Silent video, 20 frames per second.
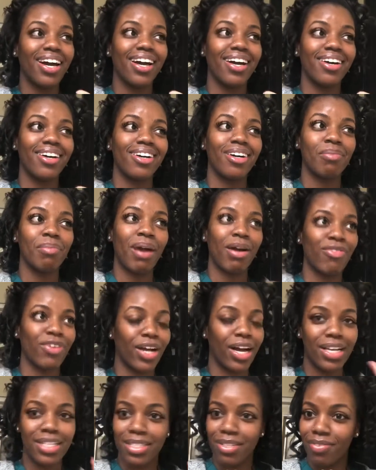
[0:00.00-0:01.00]
I
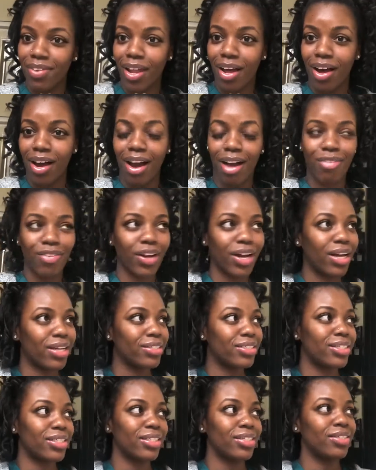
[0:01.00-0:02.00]
forgot to vlog. I forgot
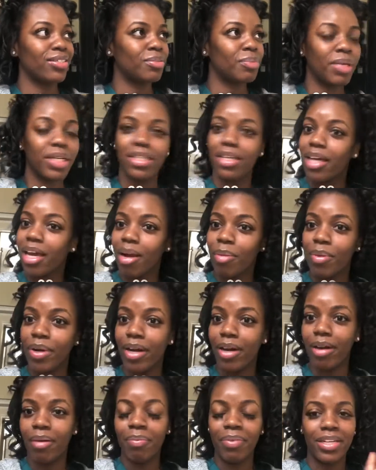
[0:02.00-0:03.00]
to just pick the camera
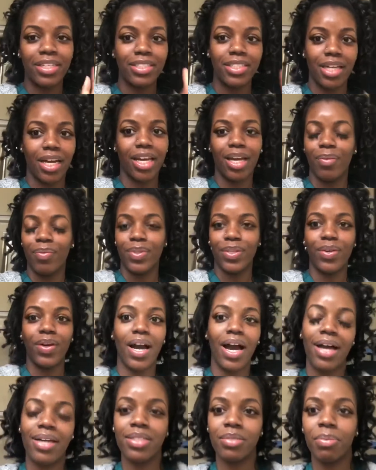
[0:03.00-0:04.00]
up and check in with you
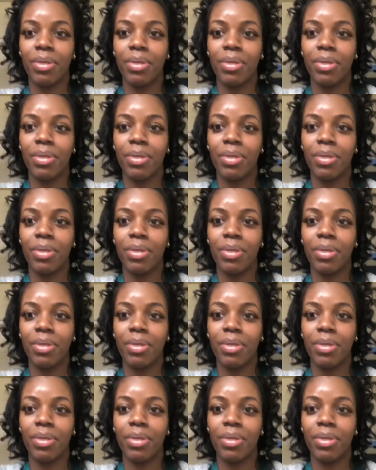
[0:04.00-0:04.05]
guys.